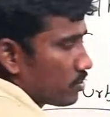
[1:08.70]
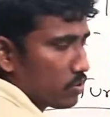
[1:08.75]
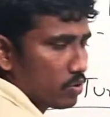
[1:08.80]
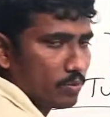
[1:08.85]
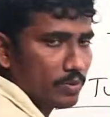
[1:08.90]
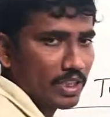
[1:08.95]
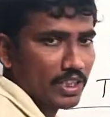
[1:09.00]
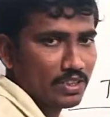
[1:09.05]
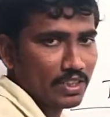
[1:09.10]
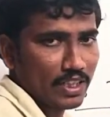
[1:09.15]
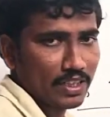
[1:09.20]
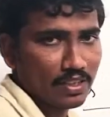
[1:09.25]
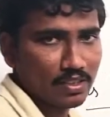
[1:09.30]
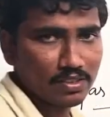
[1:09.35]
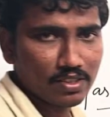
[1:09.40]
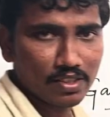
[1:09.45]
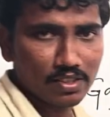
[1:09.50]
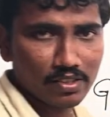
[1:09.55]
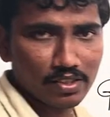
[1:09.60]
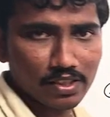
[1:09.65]
so many cycles
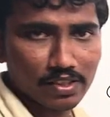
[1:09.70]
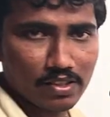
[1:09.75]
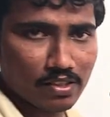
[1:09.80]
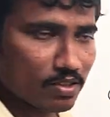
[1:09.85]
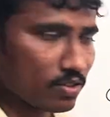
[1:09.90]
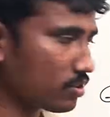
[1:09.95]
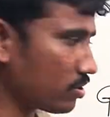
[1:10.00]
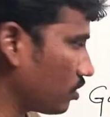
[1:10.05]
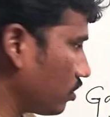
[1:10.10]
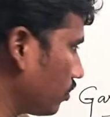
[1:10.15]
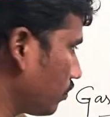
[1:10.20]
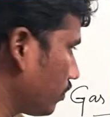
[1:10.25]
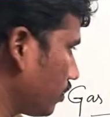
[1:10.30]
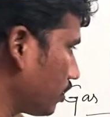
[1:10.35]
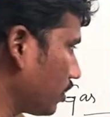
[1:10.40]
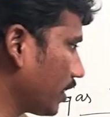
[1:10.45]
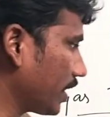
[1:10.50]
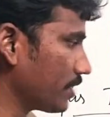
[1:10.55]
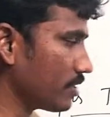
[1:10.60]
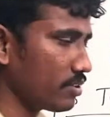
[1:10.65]
are there. So for
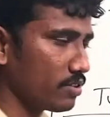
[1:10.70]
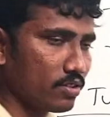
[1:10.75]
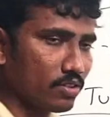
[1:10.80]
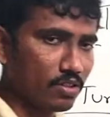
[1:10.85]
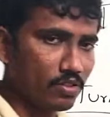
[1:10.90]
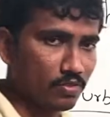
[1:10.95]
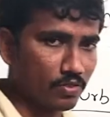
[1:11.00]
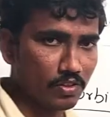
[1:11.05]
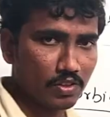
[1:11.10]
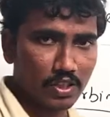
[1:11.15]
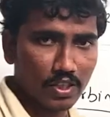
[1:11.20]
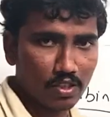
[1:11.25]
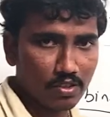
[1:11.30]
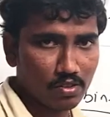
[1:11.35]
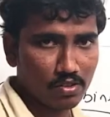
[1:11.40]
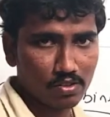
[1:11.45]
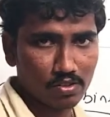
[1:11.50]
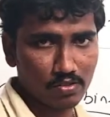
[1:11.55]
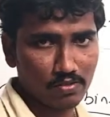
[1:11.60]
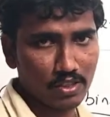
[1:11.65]
the ice engines, we
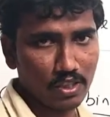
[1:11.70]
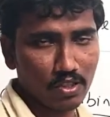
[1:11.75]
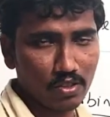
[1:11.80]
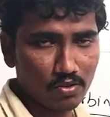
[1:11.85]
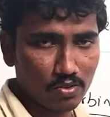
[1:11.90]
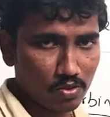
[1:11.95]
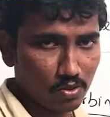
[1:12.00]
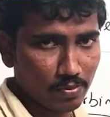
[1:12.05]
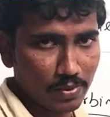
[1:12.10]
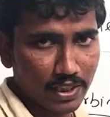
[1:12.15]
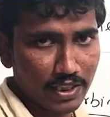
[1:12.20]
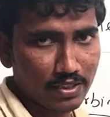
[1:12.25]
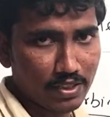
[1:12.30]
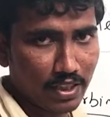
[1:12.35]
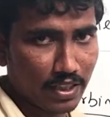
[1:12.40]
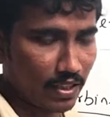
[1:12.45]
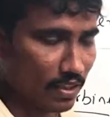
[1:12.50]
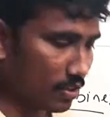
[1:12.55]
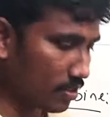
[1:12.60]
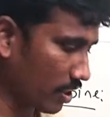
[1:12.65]
have we have so many
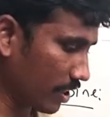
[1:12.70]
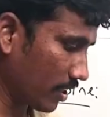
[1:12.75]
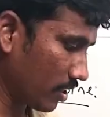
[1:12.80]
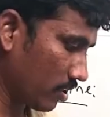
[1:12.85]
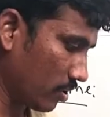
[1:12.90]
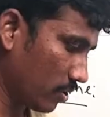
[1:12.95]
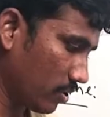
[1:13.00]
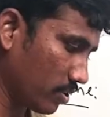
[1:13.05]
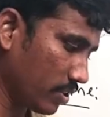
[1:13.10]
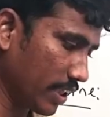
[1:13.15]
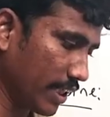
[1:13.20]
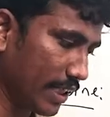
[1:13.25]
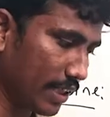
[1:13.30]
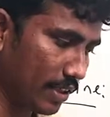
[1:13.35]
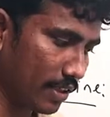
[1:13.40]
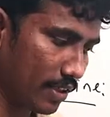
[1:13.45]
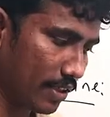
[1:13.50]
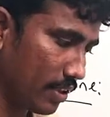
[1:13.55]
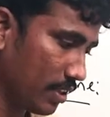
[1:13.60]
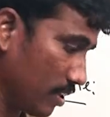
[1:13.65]
cycles like Otto
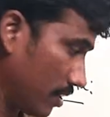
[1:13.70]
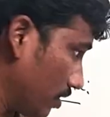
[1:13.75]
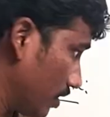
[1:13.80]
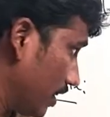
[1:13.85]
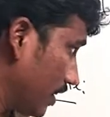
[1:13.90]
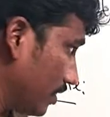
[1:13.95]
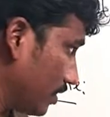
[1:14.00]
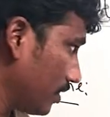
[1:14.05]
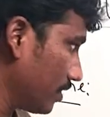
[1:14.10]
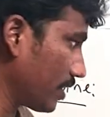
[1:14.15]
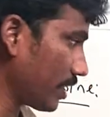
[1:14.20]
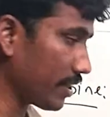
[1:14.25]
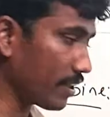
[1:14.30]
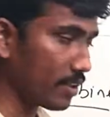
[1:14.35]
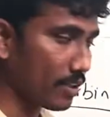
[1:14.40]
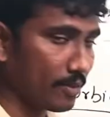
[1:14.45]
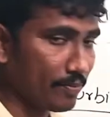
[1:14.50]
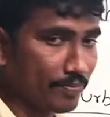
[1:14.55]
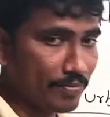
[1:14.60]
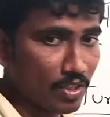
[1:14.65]
cycle and uh, diesel
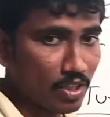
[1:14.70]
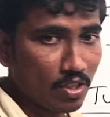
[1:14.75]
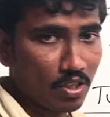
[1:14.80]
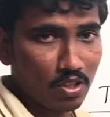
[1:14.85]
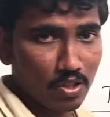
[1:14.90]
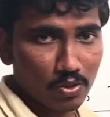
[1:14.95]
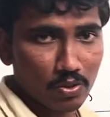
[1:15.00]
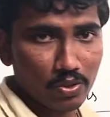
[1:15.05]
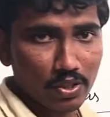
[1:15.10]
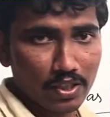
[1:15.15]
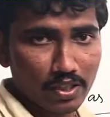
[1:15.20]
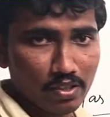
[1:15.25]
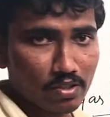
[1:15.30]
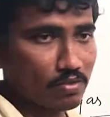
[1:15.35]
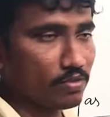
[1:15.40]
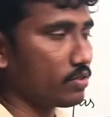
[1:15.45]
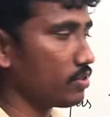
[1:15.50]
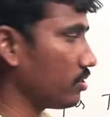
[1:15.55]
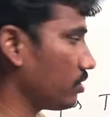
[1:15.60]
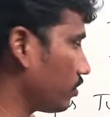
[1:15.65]
cycle. Okay,
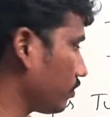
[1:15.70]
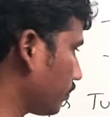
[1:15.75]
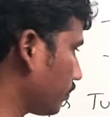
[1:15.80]
for